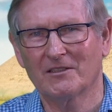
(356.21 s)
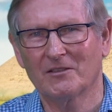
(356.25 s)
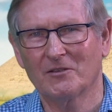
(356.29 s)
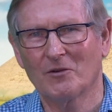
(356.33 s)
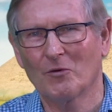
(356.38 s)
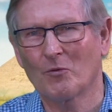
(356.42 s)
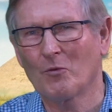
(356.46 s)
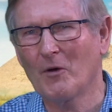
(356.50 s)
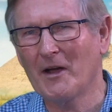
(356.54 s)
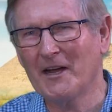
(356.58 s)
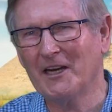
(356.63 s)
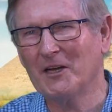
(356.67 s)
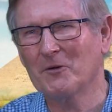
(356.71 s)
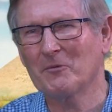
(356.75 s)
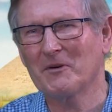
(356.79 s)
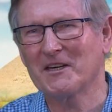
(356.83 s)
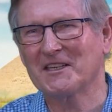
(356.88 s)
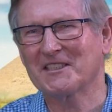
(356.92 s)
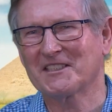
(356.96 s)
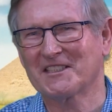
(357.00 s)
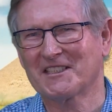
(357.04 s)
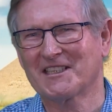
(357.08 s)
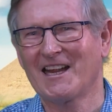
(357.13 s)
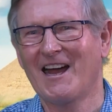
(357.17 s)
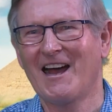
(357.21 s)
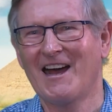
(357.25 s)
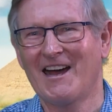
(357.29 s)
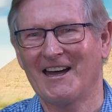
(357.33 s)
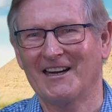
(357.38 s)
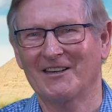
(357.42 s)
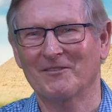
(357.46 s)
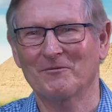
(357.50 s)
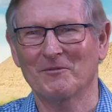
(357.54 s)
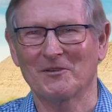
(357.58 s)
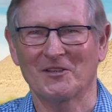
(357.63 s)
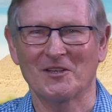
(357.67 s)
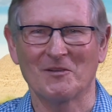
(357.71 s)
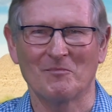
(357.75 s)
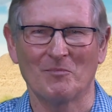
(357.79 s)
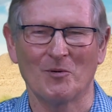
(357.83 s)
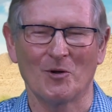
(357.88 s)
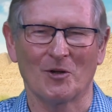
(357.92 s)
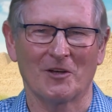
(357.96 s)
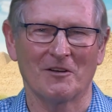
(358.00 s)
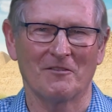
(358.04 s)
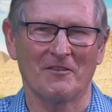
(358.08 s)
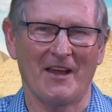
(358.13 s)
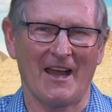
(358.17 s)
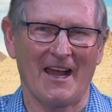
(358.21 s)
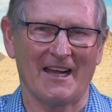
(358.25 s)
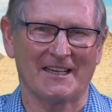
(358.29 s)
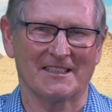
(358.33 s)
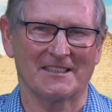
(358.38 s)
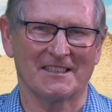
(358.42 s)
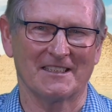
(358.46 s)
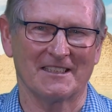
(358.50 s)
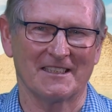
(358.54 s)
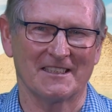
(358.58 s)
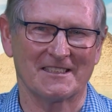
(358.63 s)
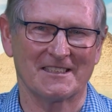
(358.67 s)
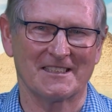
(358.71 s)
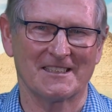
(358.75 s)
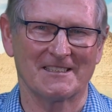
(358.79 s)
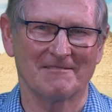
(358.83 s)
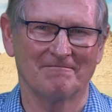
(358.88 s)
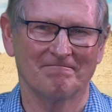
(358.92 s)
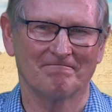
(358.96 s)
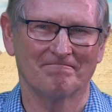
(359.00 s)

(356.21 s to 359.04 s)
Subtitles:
where do we start with the book of Exodus?